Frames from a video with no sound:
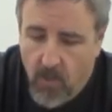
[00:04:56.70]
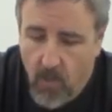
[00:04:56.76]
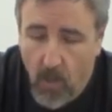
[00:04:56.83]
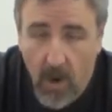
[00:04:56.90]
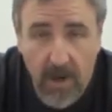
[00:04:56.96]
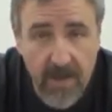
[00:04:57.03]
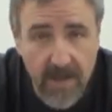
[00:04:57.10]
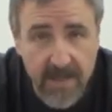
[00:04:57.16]

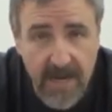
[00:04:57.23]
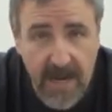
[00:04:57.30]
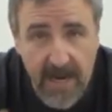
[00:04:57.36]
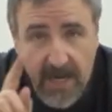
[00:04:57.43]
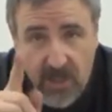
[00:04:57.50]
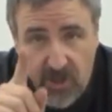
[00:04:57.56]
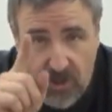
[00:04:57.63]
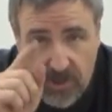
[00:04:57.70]
One of the
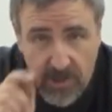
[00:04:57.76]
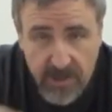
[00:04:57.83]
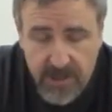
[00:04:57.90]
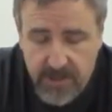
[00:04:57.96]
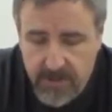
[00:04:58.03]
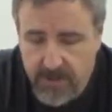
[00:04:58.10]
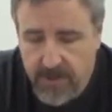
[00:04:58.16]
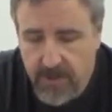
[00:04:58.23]

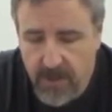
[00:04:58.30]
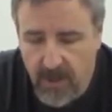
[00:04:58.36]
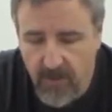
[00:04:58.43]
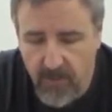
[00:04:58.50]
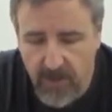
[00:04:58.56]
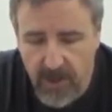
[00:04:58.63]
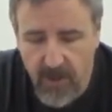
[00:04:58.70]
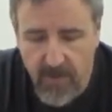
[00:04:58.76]
dangers
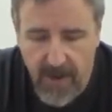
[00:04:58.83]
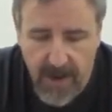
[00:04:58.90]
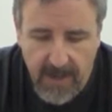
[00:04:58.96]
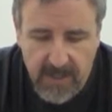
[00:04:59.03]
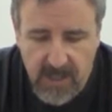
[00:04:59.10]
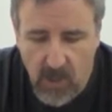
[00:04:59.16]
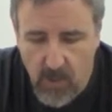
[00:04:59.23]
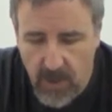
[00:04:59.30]
of breather
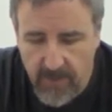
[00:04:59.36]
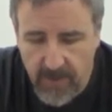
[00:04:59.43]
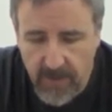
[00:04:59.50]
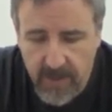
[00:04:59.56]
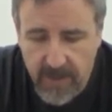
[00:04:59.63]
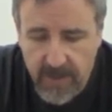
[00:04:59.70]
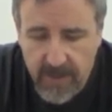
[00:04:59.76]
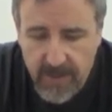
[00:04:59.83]
bags,
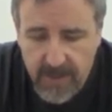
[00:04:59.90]
however,